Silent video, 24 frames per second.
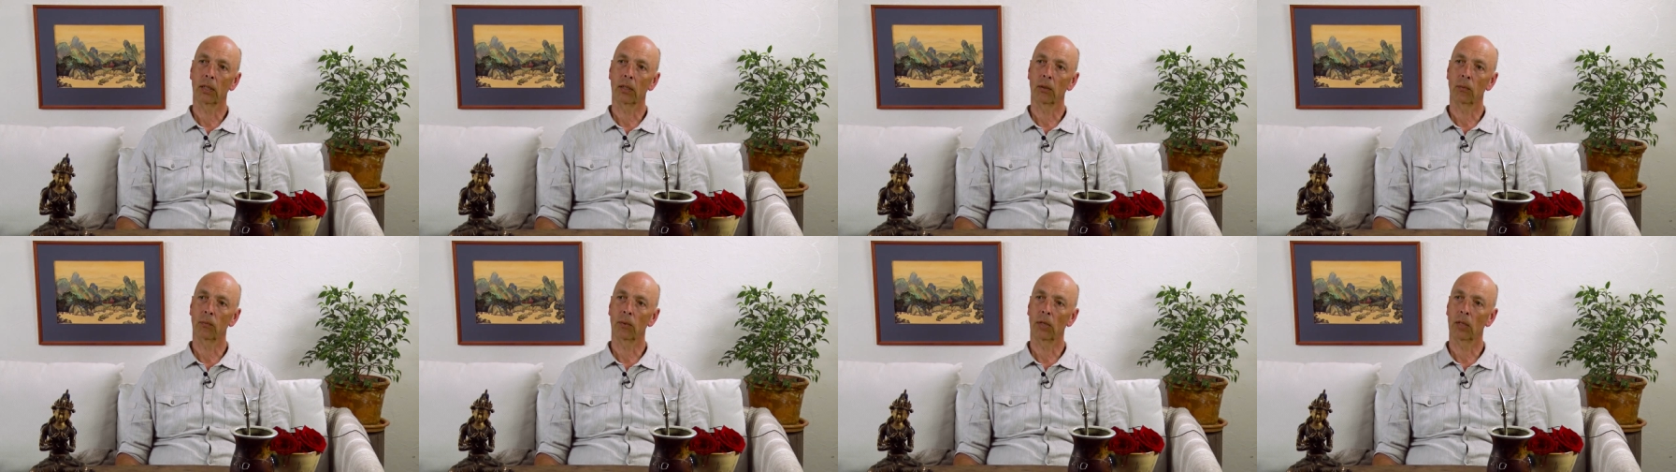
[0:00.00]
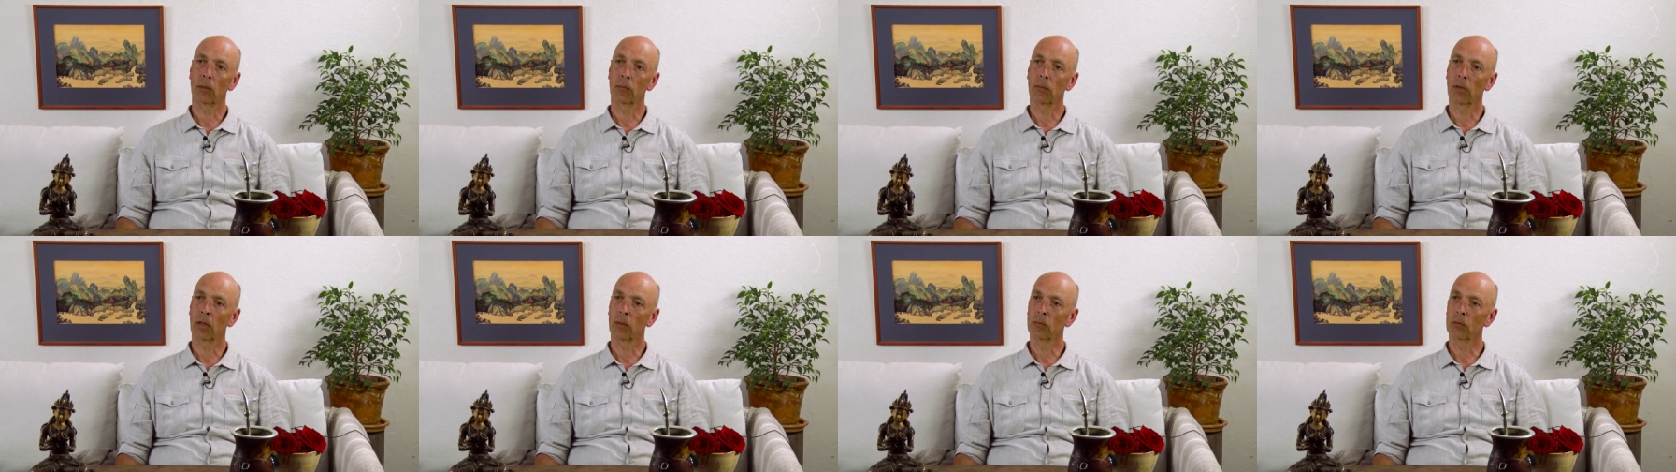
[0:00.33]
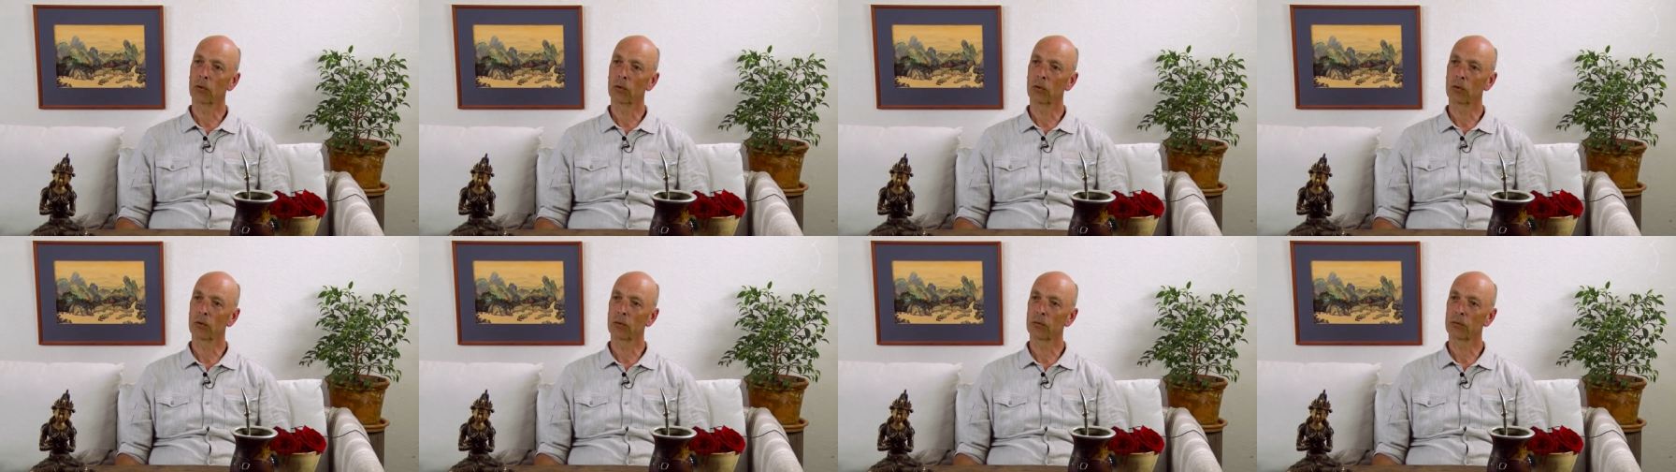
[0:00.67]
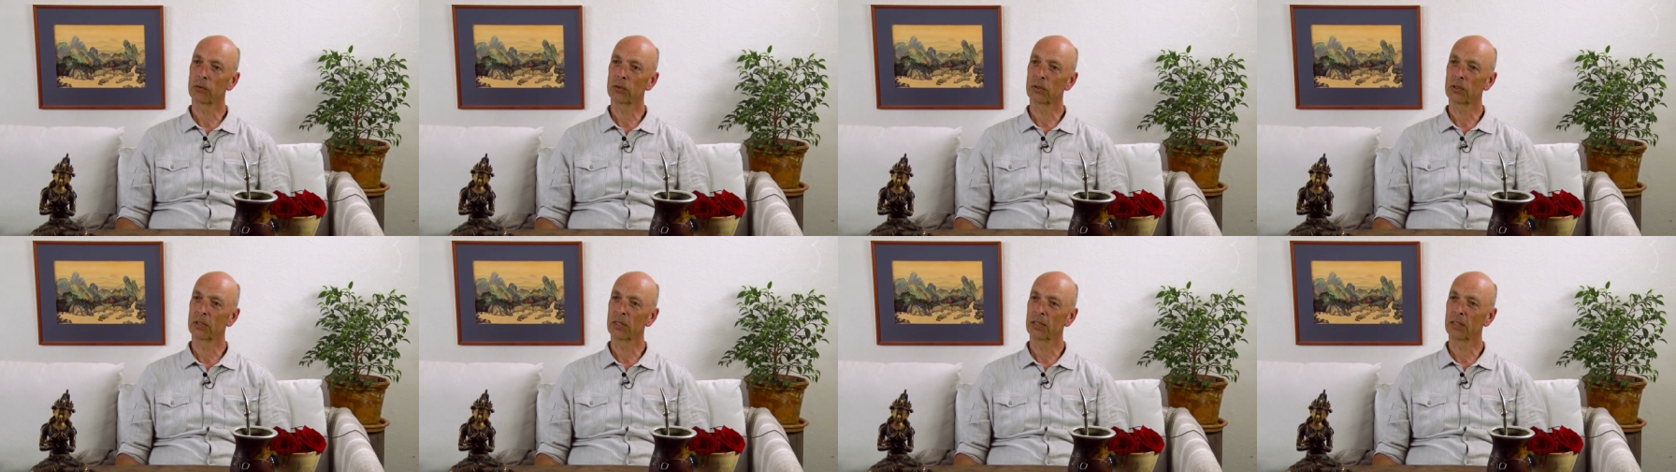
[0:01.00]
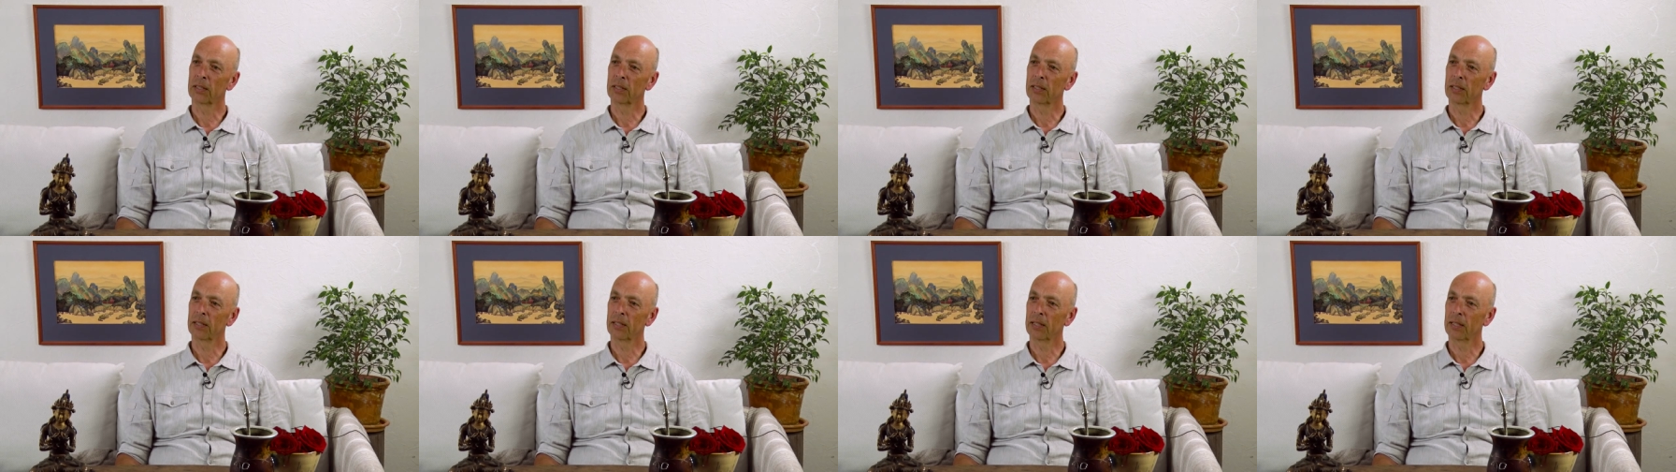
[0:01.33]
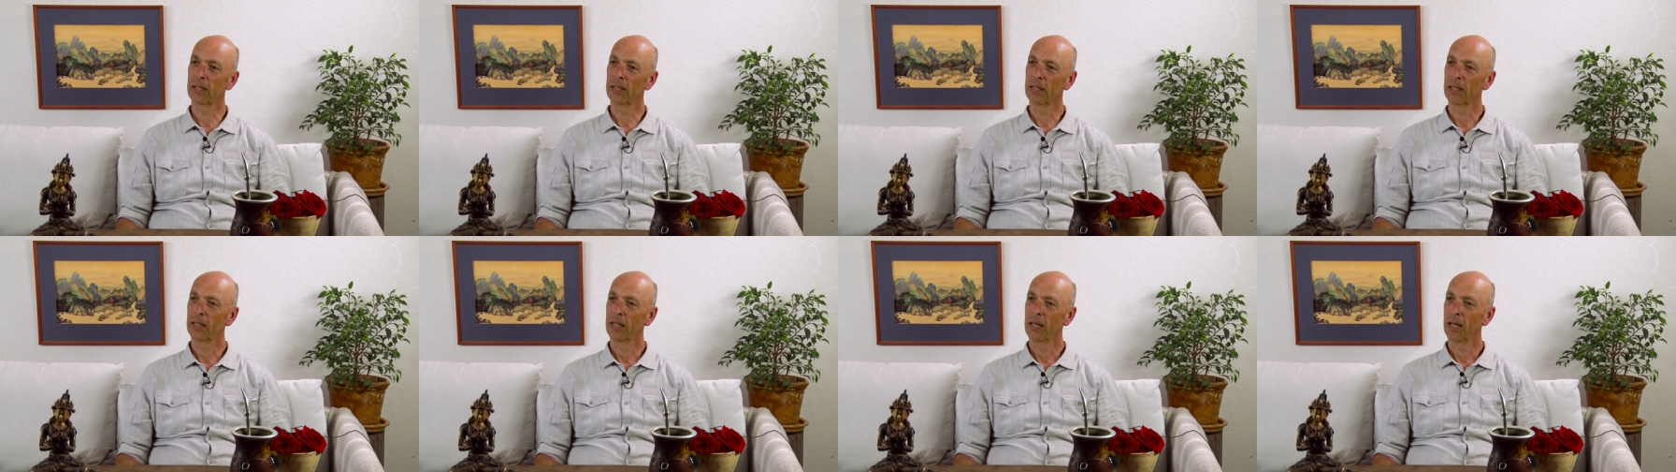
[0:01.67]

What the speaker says: and when one moves in the